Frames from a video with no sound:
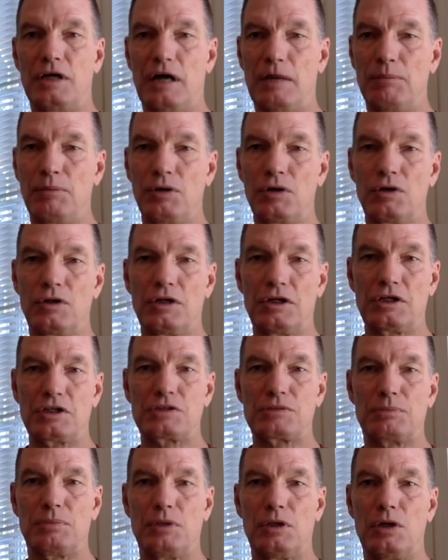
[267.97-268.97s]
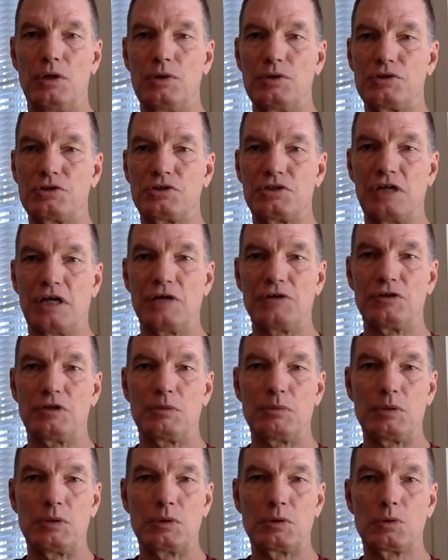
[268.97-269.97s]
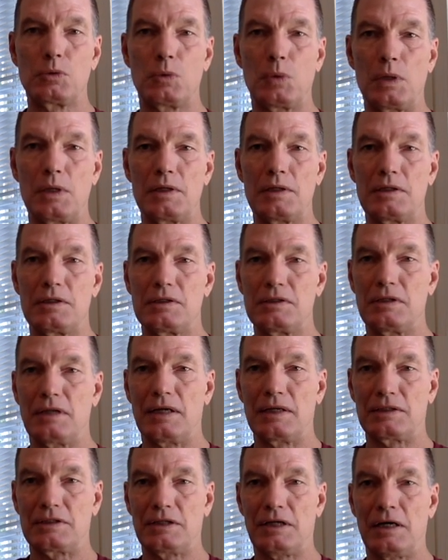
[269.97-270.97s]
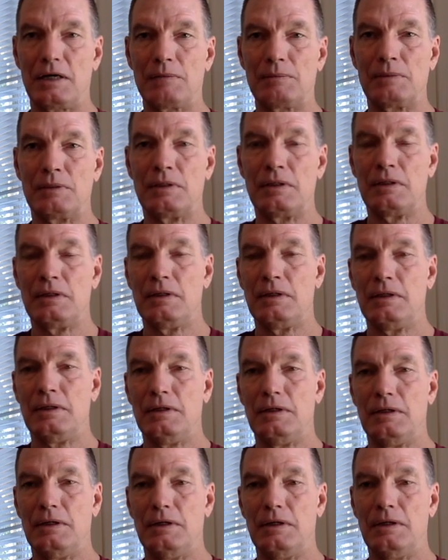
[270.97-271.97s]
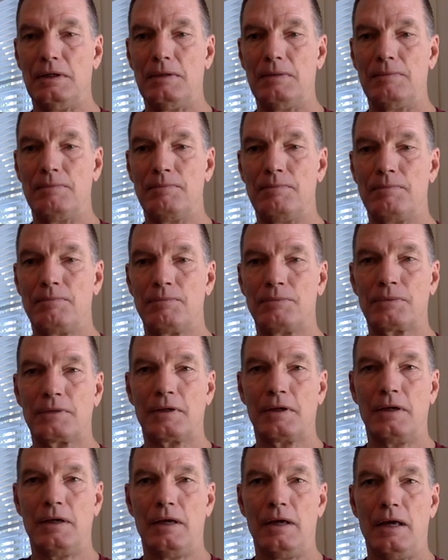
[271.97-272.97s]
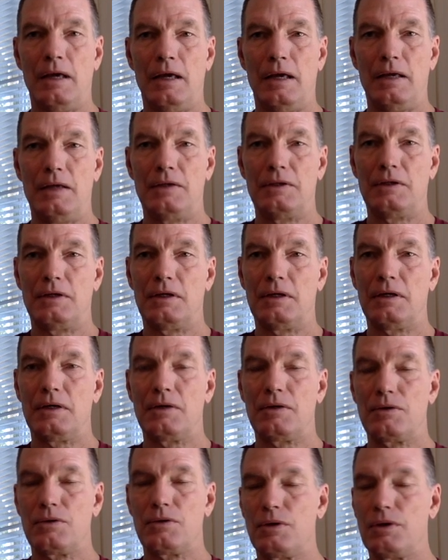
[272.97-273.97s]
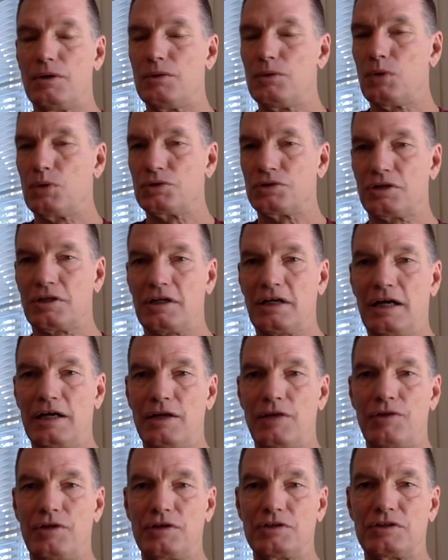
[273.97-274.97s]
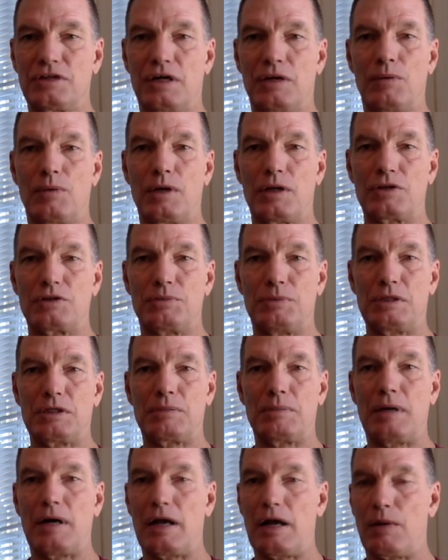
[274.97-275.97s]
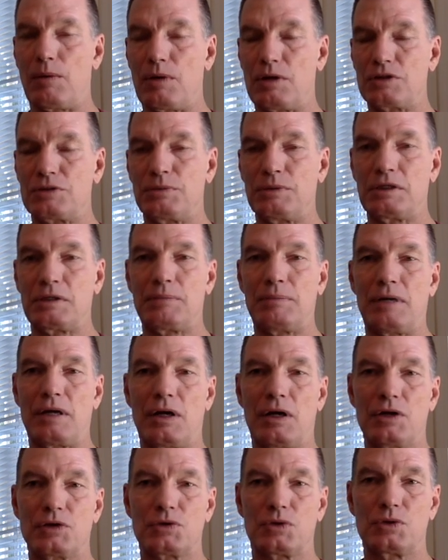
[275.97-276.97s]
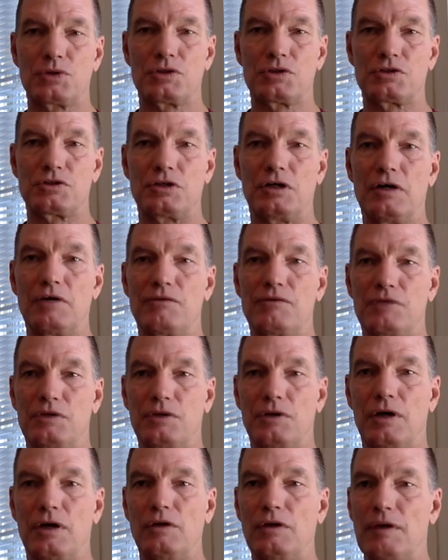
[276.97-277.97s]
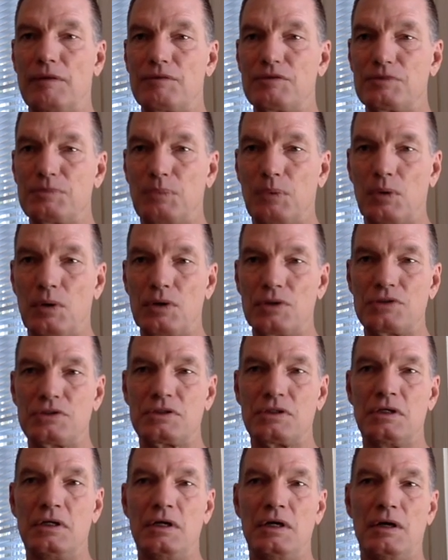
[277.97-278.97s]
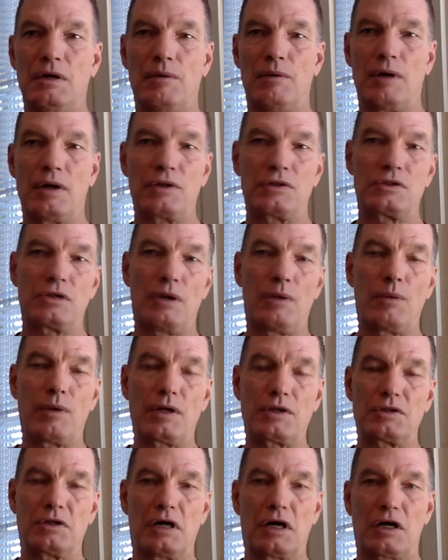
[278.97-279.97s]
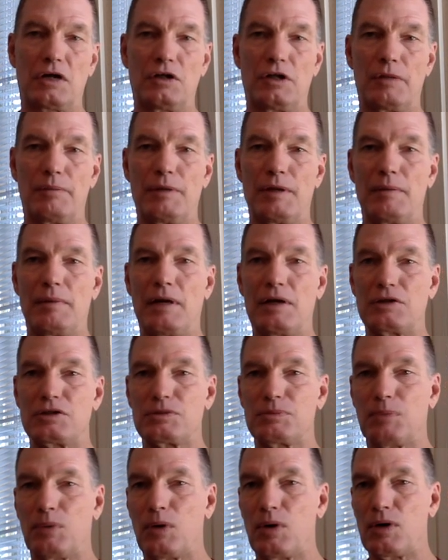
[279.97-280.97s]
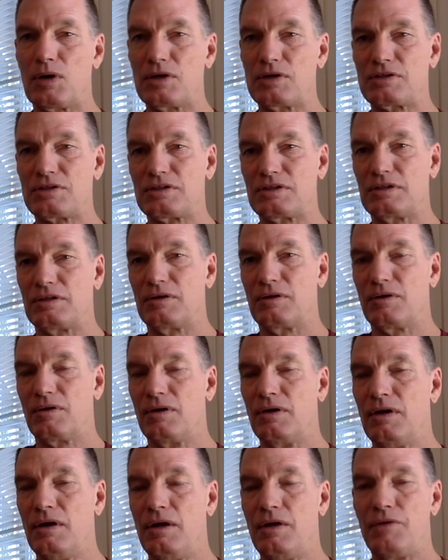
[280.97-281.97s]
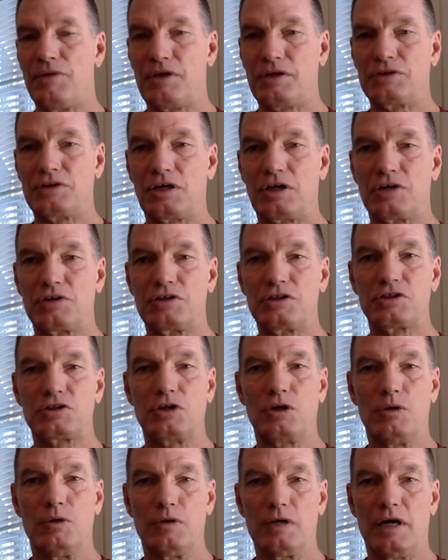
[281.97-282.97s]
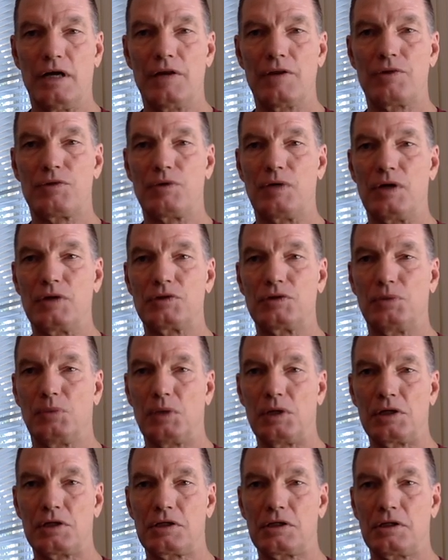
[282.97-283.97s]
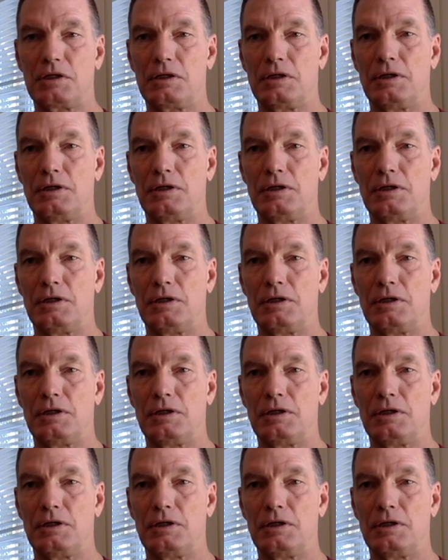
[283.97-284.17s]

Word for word: I'll put links below. It's John W Quinn dot com. Um, and uh, those are the kind of things that I want to speak about. I want to speak about all sorts of stuff. You know, I love sports. I want to, I want to talk a little bit about sports and things that are just going on throughout the week.